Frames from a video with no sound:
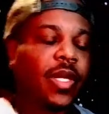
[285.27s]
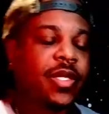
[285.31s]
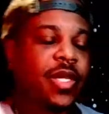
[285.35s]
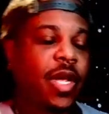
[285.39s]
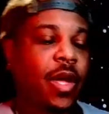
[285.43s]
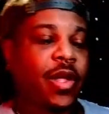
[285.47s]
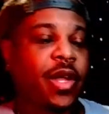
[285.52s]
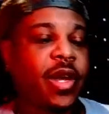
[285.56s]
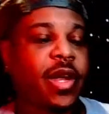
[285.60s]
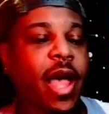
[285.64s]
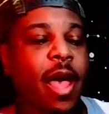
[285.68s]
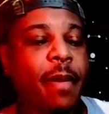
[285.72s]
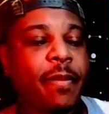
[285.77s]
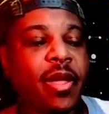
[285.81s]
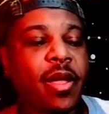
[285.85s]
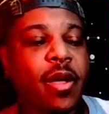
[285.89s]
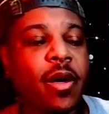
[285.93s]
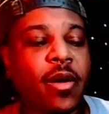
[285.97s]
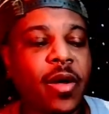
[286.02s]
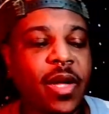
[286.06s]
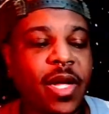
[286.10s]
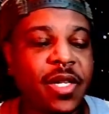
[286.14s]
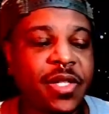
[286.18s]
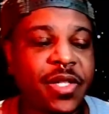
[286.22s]
So your common
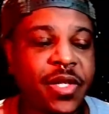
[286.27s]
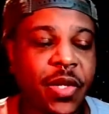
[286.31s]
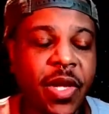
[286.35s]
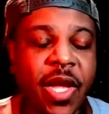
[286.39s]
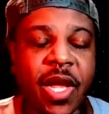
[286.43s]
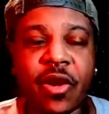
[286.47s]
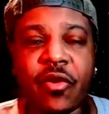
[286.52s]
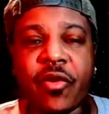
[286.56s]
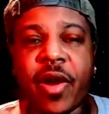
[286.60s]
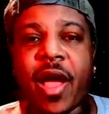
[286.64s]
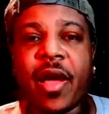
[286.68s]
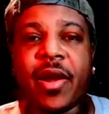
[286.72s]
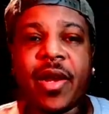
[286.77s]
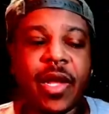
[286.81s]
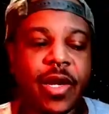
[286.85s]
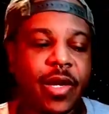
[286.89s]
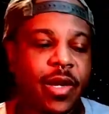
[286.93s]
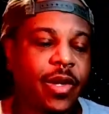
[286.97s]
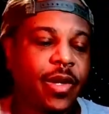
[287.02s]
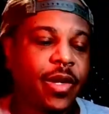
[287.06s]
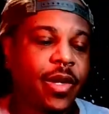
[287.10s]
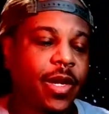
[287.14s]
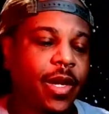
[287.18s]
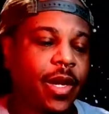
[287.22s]
goal is to get
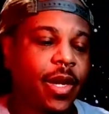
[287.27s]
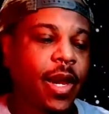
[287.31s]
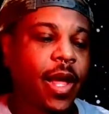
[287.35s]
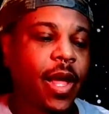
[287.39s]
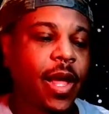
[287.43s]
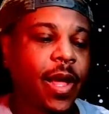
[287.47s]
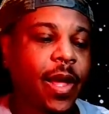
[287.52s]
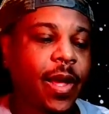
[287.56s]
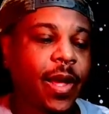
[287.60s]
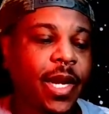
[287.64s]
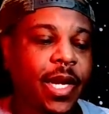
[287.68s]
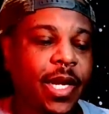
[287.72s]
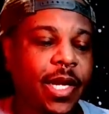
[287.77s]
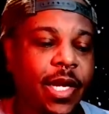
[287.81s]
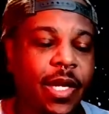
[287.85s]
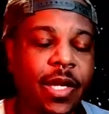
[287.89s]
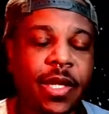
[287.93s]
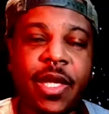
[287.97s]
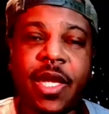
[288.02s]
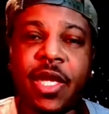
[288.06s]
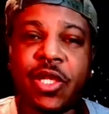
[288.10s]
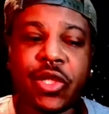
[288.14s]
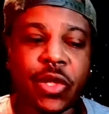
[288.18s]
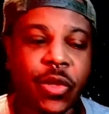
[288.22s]
grounded, uh,
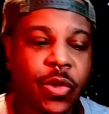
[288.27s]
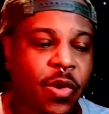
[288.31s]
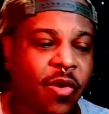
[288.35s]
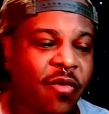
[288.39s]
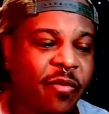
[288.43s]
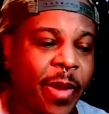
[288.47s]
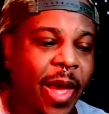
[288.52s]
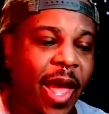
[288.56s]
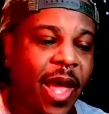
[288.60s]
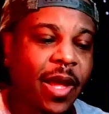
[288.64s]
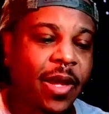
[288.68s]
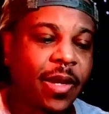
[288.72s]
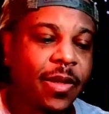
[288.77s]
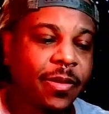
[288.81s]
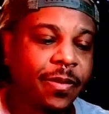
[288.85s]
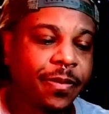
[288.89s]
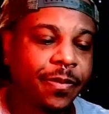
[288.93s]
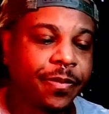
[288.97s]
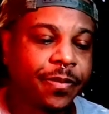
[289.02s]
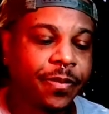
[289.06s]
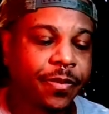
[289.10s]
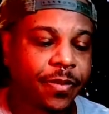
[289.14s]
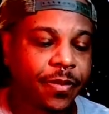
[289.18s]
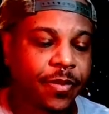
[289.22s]
get your groove back,
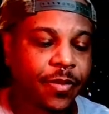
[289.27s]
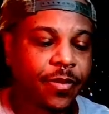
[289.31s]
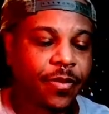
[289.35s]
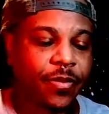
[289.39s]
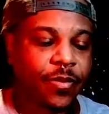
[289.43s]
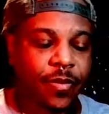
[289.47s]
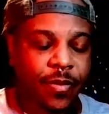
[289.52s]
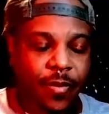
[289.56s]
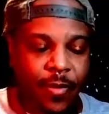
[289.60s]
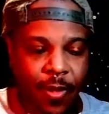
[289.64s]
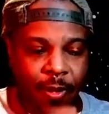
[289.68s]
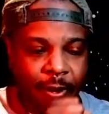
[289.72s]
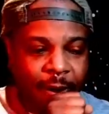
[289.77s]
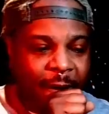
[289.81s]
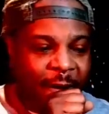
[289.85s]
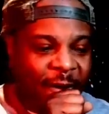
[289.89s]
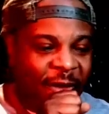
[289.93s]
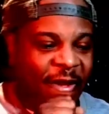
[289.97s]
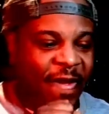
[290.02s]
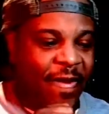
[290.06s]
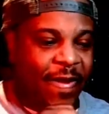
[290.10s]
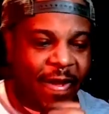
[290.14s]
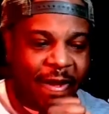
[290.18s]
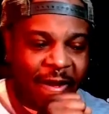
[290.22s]
you
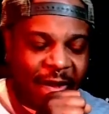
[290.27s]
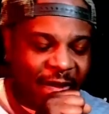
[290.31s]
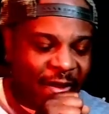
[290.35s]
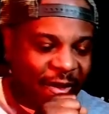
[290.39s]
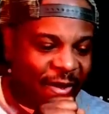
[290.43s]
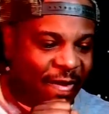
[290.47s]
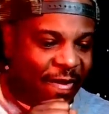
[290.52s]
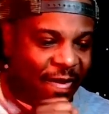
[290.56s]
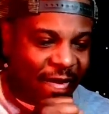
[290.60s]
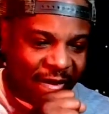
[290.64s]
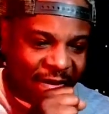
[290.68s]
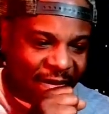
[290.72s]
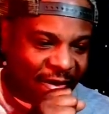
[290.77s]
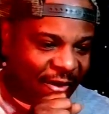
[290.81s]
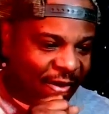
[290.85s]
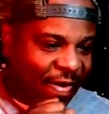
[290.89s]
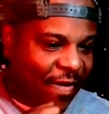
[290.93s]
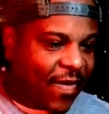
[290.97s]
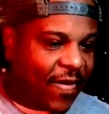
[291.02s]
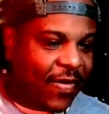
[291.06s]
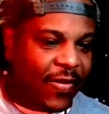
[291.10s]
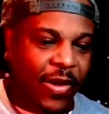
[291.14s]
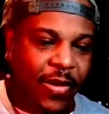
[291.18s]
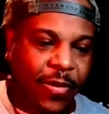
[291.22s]
know, get, uh,
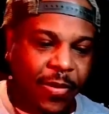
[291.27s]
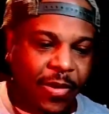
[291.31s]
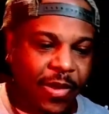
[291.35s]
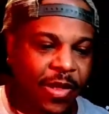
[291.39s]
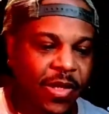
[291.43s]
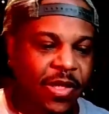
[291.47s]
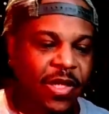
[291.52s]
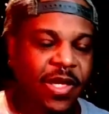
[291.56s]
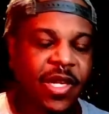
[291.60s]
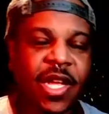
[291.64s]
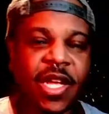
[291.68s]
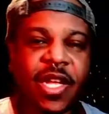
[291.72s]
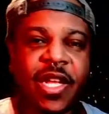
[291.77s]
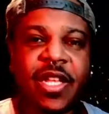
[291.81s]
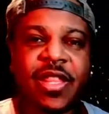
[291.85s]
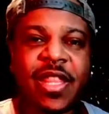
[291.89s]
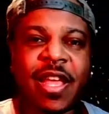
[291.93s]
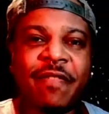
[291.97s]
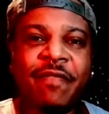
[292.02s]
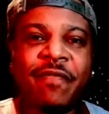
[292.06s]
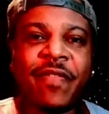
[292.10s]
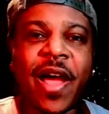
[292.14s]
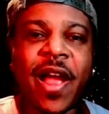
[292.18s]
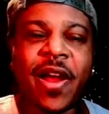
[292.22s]
get
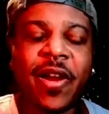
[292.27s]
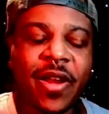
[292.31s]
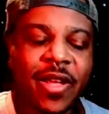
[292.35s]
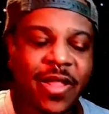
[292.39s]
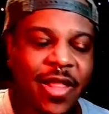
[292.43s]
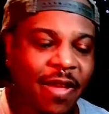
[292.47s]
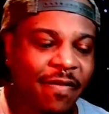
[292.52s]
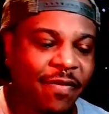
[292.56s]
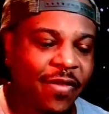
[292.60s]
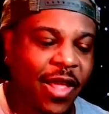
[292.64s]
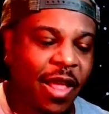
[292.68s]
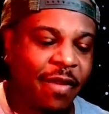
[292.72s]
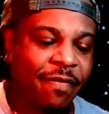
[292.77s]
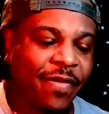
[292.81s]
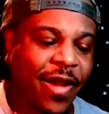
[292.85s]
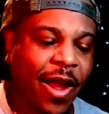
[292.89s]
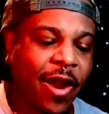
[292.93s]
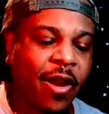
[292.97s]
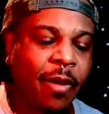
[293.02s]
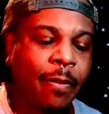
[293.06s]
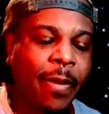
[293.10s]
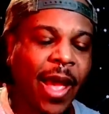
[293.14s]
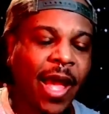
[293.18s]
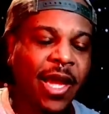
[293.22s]
get that fire, get that get
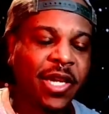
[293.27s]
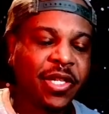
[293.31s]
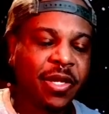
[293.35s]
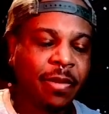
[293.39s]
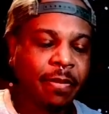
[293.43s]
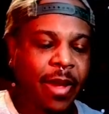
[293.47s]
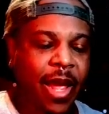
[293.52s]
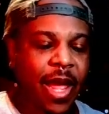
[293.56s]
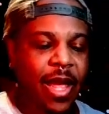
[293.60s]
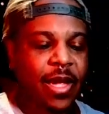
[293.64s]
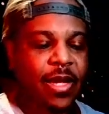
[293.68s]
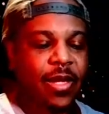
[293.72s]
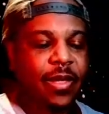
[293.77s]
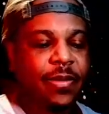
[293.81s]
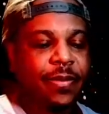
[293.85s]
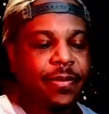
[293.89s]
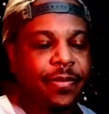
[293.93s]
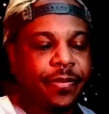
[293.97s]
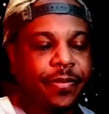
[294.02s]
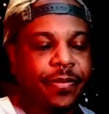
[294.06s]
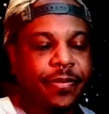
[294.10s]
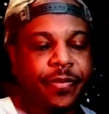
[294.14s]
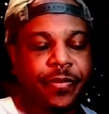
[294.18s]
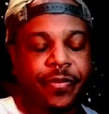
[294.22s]
fiery passion back.
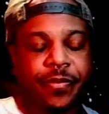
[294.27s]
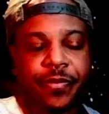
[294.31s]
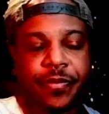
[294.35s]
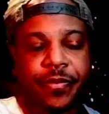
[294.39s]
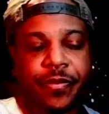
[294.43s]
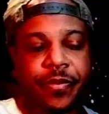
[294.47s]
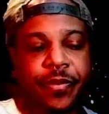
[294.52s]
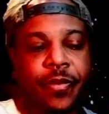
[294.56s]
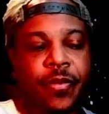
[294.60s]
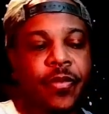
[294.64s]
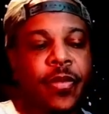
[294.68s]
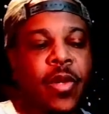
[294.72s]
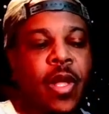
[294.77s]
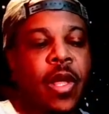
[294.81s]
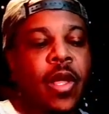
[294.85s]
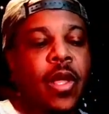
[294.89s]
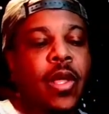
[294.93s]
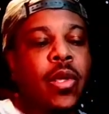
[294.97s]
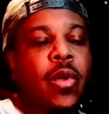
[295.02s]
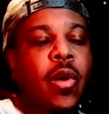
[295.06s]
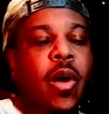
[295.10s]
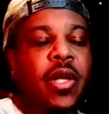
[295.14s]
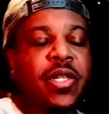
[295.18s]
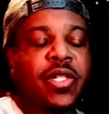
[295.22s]

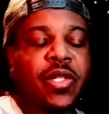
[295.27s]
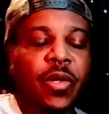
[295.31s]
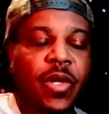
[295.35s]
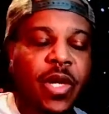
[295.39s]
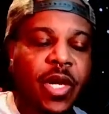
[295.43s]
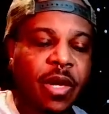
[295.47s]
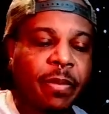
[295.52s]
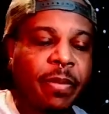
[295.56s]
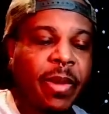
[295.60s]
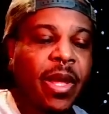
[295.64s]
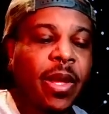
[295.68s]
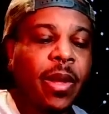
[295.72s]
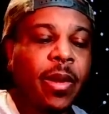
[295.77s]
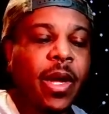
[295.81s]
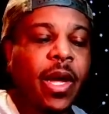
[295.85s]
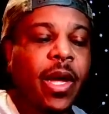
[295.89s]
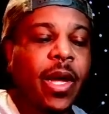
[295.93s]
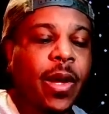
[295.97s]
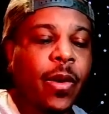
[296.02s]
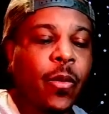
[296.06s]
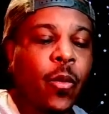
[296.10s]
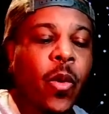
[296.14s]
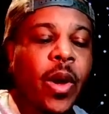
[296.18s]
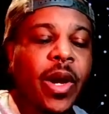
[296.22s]
You also could be
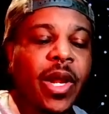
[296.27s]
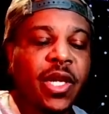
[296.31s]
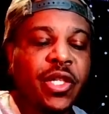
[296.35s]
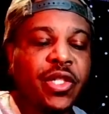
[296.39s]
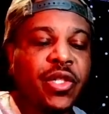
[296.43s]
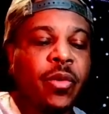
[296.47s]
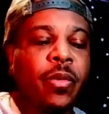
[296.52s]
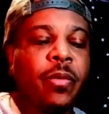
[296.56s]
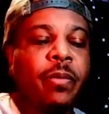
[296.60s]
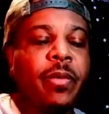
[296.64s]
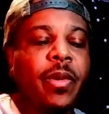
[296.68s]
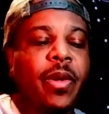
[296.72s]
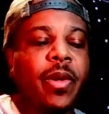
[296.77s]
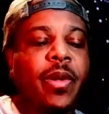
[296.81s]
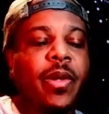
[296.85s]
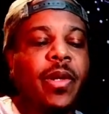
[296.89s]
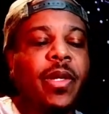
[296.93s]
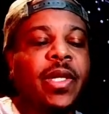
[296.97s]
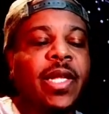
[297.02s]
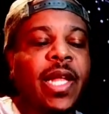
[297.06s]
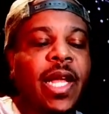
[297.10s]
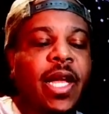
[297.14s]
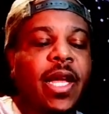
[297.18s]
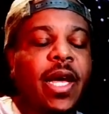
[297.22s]
uh, wanting to
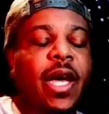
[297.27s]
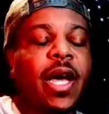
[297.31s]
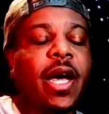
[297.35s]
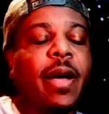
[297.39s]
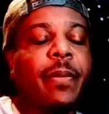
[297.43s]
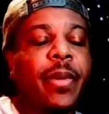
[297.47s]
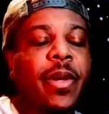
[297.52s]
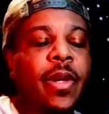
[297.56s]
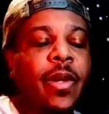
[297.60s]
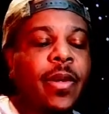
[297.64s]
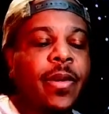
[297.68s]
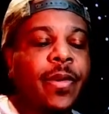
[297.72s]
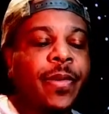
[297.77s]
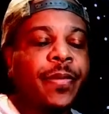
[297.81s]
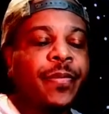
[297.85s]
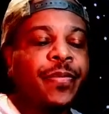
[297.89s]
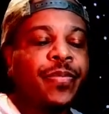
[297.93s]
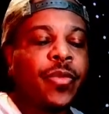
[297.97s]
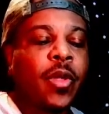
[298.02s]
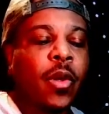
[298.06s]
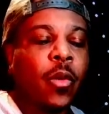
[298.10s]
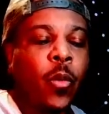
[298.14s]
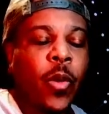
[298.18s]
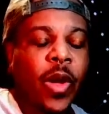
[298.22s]
link up
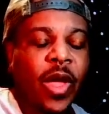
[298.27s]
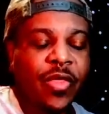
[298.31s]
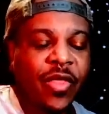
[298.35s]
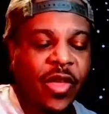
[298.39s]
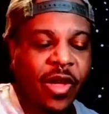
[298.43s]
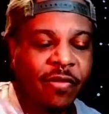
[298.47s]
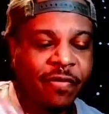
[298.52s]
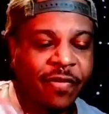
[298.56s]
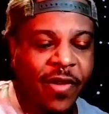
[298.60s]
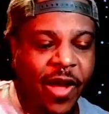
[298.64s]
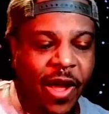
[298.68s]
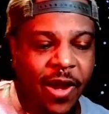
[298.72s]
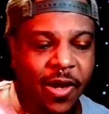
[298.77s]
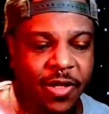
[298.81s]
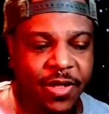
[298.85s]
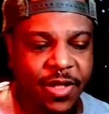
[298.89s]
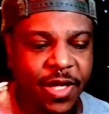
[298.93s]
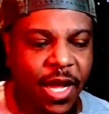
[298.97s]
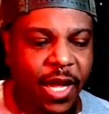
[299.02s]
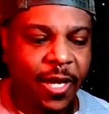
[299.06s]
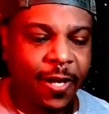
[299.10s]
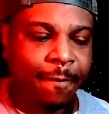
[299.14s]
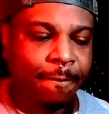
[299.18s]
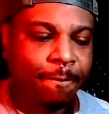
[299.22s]
with a fire
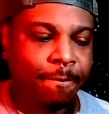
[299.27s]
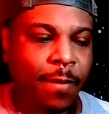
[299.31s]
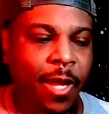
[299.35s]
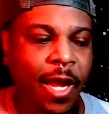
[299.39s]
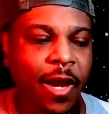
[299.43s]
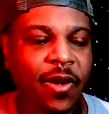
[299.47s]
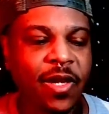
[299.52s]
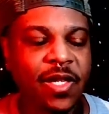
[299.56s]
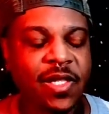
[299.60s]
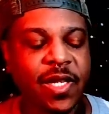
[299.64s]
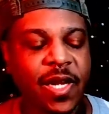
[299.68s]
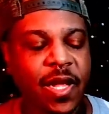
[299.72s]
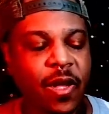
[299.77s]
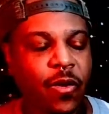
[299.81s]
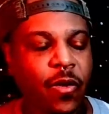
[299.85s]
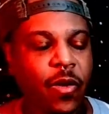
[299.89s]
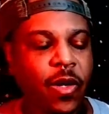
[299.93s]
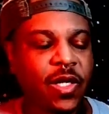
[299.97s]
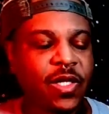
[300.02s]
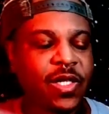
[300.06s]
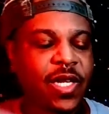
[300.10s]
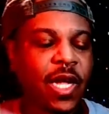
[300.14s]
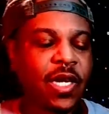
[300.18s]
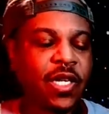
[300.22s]
sign, Aries, Leo,
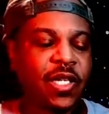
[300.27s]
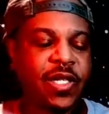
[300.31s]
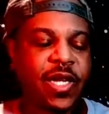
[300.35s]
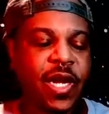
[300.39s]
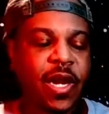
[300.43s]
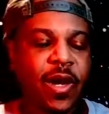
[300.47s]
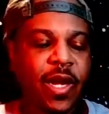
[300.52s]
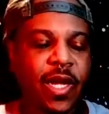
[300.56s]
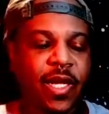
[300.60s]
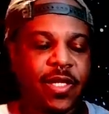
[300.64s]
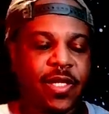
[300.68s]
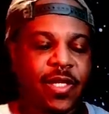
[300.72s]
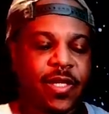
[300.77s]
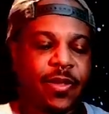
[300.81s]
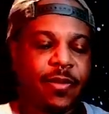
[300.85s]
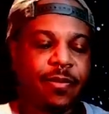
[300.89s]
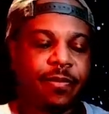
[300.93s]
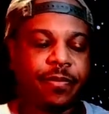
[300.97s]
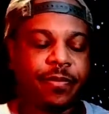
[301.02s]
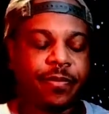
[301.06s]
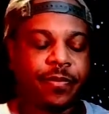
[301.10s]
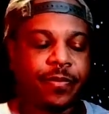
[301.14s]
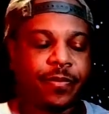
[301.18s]
or Sagittarius,